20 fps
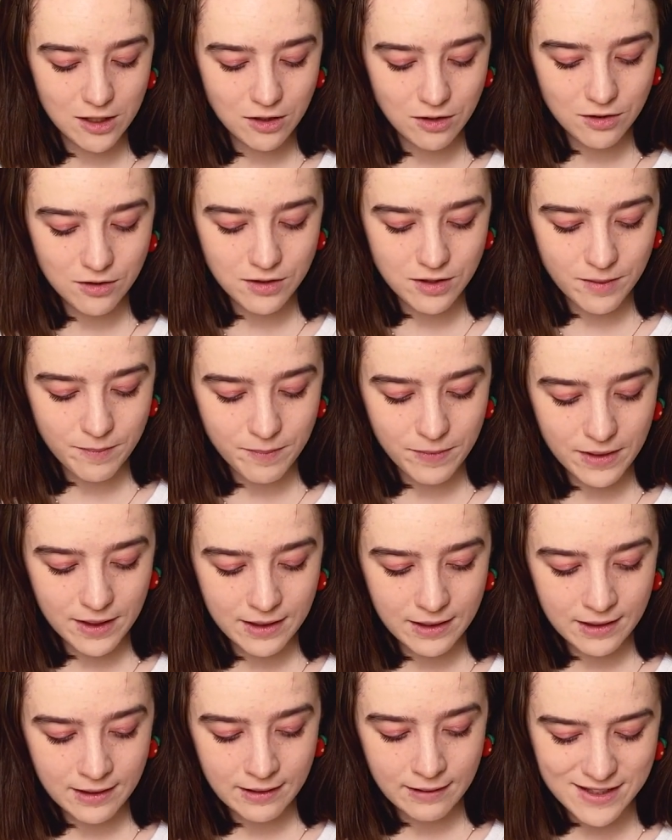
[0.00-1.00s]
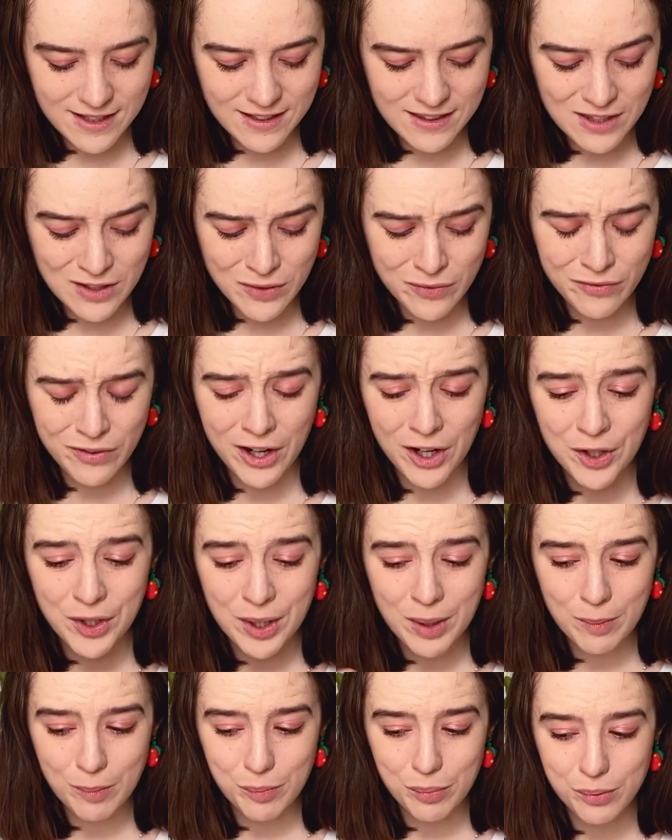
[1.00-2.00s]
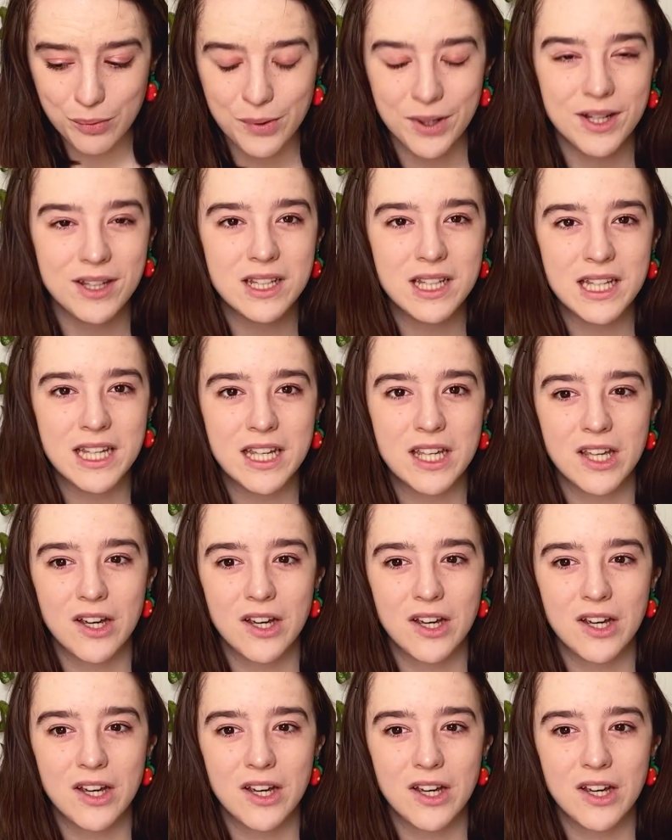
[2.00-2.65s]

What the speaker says: or something. It's like this very prickly,